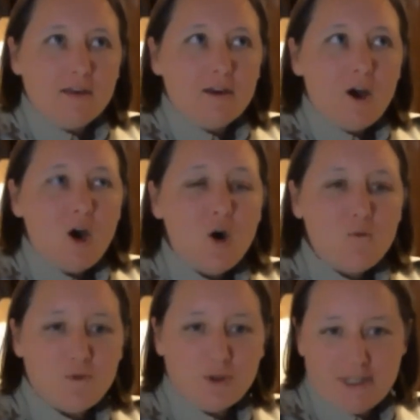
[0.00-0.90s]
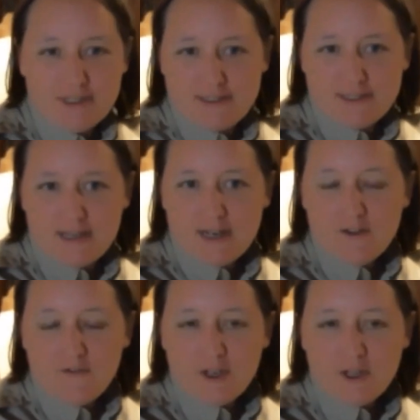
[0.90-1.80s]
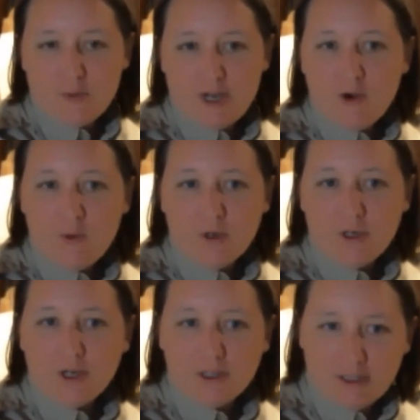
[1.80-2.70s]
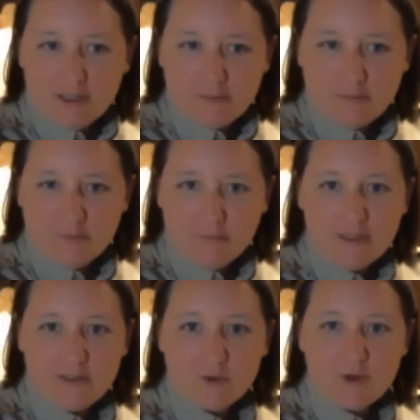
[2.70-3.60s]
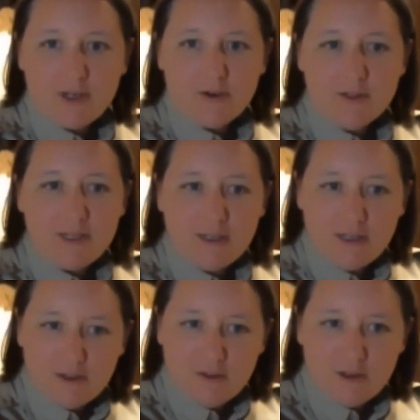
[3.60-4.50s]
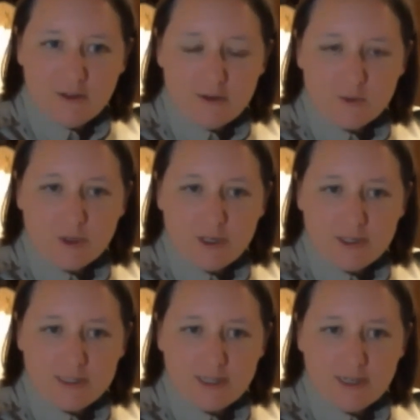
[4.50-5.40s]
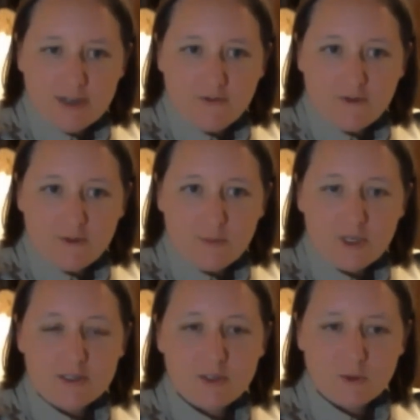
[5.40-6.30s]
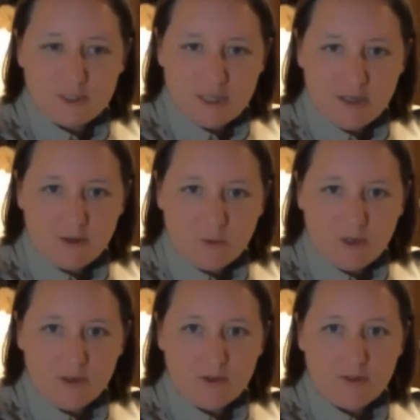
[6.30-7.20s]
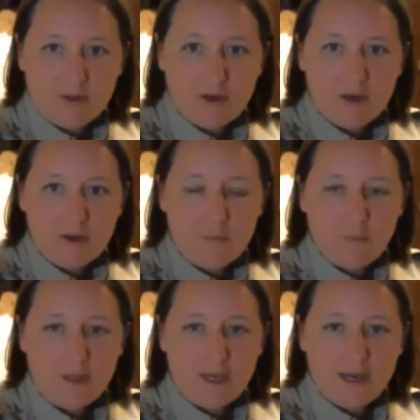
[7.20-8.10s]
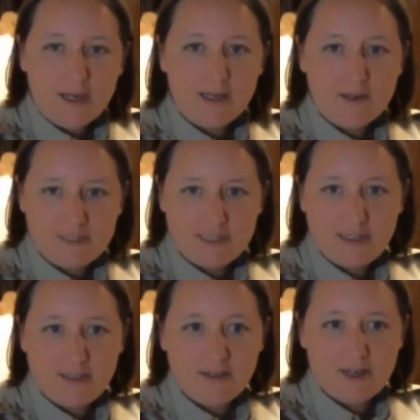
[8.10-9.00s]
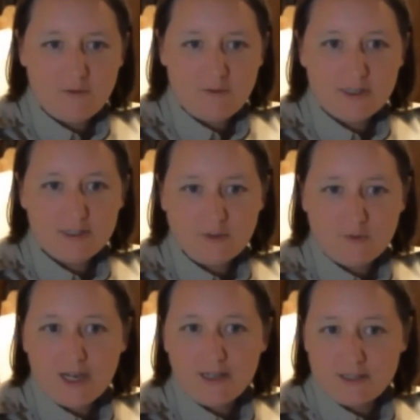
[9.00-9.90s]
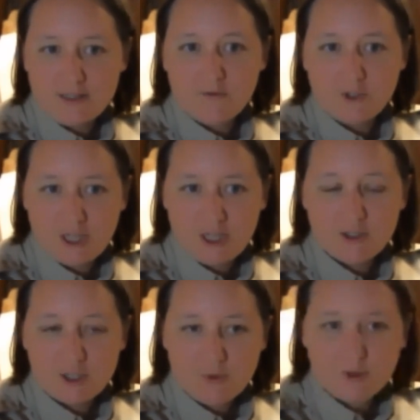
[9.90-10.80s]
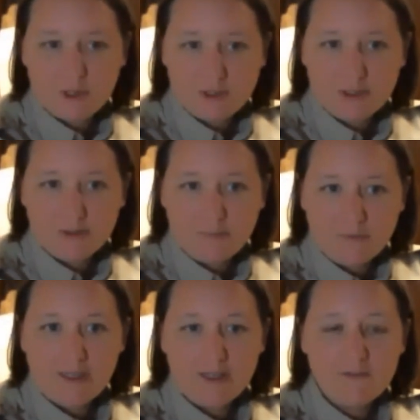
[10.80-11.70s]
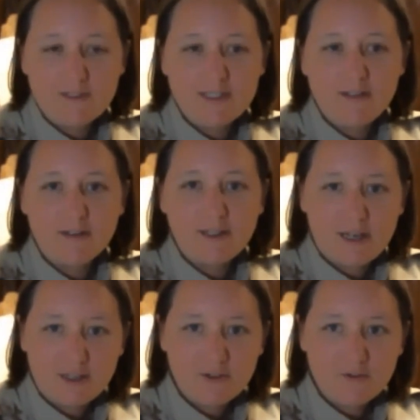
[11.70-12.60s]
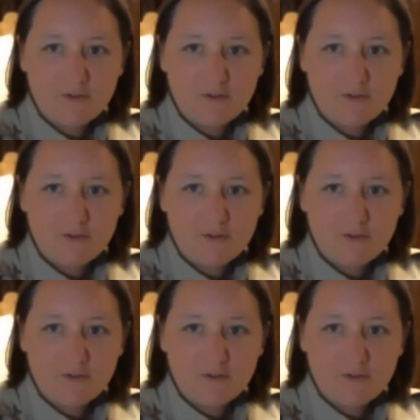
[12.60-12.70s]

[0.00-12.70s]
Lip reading: hopefulness that I feel about Wakulla is greater than any of the other springs that I've been associated with. I have seen evidence of positive change at Wakulla, and I've seen a lot of